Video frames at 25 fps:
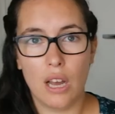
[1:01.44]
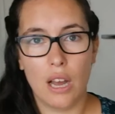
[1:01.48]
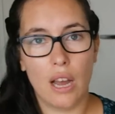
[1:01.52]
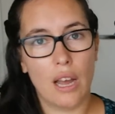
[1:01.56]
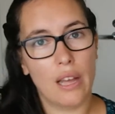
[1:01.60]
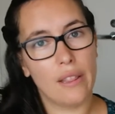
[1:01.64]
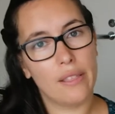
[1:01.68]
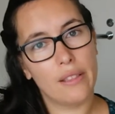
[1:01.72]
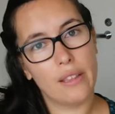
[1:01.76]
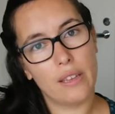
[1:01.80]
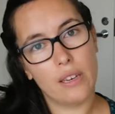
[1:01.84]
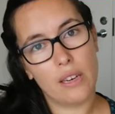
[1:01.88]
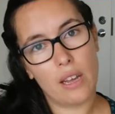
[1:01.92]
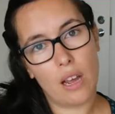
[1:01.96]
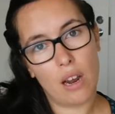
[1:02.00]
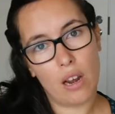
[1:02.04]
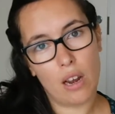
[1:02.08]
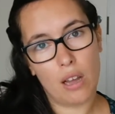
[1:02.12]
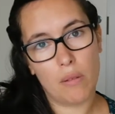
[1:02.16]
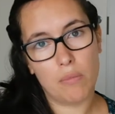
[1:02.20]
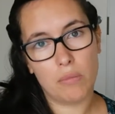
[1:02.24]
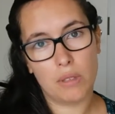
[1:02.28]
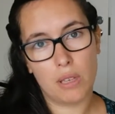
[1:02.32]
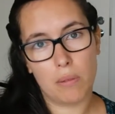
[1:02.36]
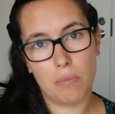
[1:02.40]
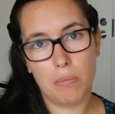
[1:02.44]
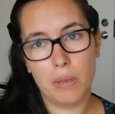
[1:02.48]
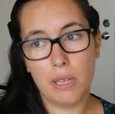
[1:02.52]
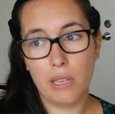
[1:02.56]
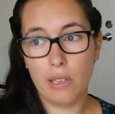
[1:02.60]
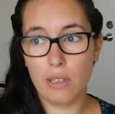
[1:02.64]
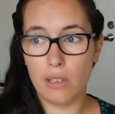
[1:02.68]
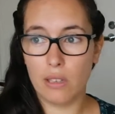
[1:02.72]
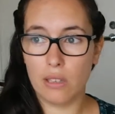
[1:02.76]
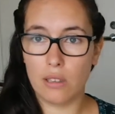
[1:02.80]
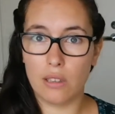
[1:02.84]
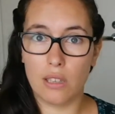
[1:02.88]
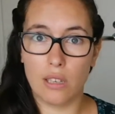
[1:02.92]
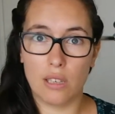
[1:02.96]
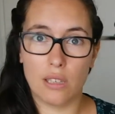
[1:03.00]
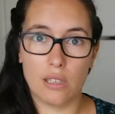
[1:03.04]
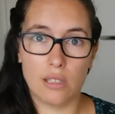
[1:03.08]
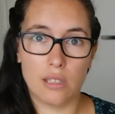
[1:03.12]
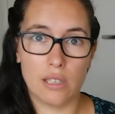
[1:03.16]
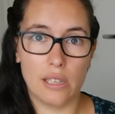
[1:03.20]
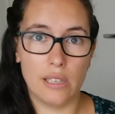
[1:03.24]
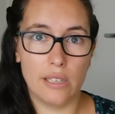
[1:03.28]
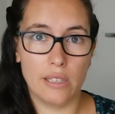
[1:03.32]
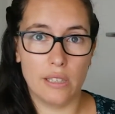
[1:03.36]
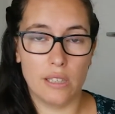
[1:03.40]
and then a lambda B that
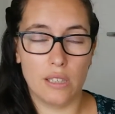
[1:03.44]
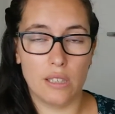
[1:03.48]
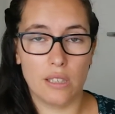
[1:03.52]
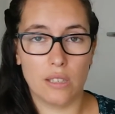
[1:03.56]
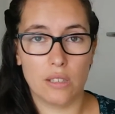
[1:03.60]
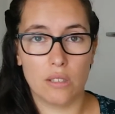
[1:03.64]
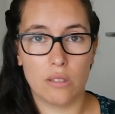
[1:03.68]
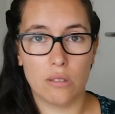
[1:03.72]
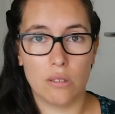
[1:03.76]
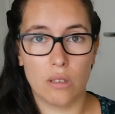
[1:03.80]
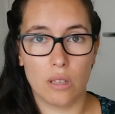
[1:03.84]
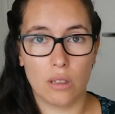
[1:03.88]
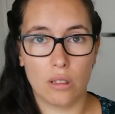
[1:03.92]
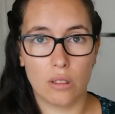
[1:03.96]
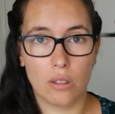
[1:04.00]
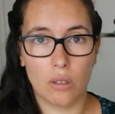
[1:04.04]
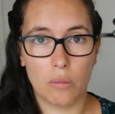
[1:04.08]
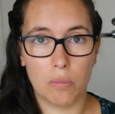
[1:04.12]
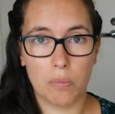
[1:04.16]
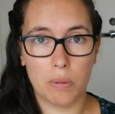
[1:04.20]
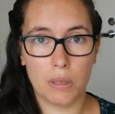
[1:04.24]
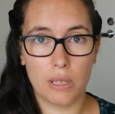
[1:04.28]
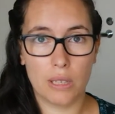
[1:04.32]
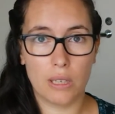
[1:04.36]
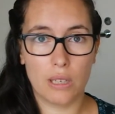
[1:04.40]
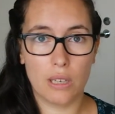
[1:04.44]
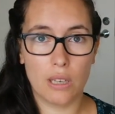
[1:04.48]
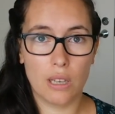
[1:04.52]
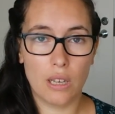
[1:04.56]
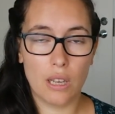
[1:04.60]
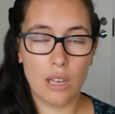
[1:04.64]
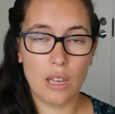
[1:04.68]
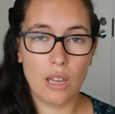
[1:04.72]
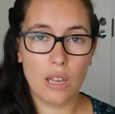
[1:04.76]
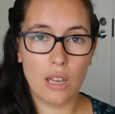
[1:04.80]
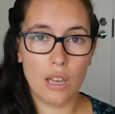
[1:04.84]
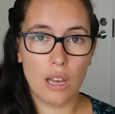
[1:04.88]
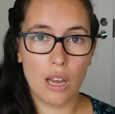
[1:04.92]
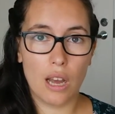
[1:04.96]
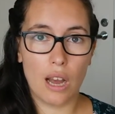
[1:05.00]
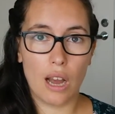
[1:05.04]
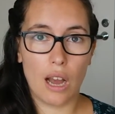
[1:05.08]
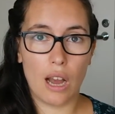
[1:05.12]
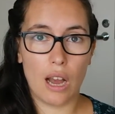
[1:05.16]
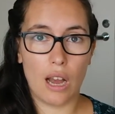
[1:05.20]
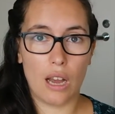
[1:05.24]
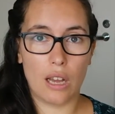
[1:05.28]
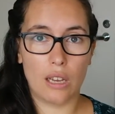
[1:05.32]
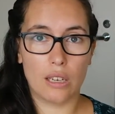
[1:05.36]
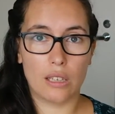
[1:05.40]
is listening to that topic
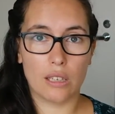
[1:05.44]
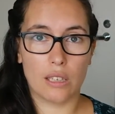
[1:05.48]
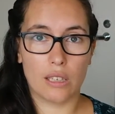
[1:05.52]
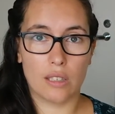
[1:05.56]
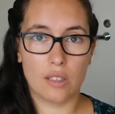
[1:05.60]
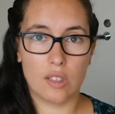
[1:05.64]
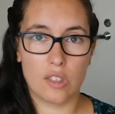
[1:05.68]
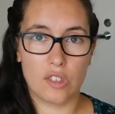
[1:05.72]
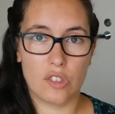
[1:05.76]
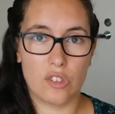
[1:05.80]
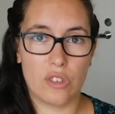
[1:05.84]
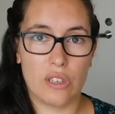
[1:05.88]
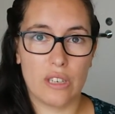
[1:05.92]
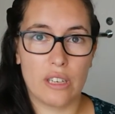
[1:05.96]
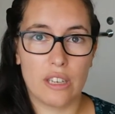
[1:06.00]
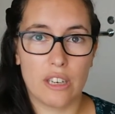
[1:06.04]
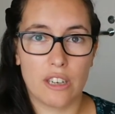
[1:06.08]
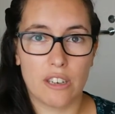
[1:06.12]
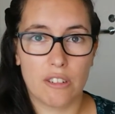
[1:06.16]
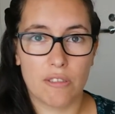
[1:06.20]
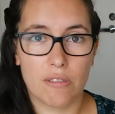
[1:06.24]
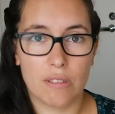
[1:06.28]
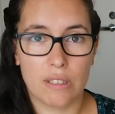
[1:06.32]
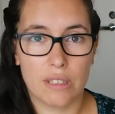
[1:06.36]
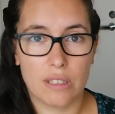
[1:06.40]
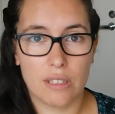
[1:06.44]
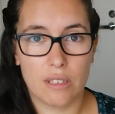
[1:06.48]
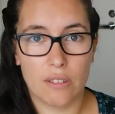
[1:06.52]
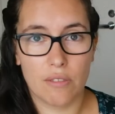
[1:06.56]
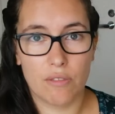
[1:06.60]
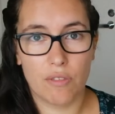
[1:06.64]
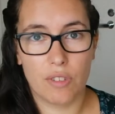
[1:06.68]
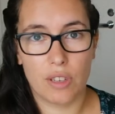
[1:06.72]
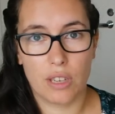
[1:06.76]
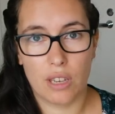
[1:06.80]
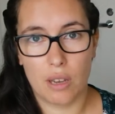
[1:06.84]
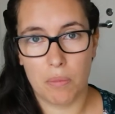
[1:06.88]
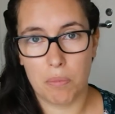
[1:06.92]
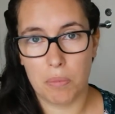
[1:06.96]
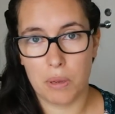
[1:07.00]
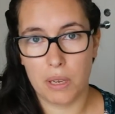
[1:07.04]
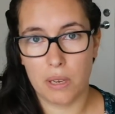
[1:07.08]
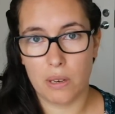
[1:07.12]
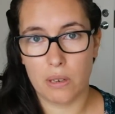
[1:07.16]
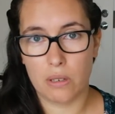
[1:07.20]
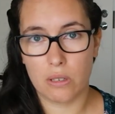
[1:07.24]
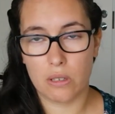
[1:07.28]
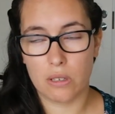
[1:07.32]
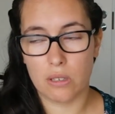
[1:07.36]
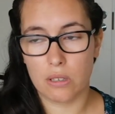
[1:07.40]
and gets triggered when something
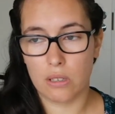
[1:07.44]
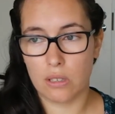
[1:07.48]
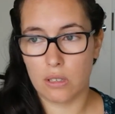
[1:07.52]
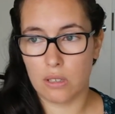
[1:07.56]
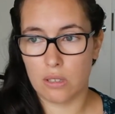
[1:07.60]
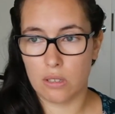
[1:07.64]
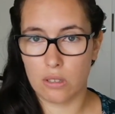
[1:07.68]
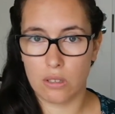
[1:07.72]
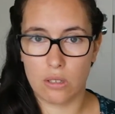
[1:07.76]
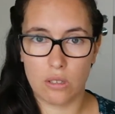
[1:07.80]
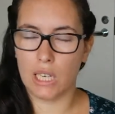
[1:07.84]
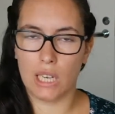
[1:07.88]
appears there.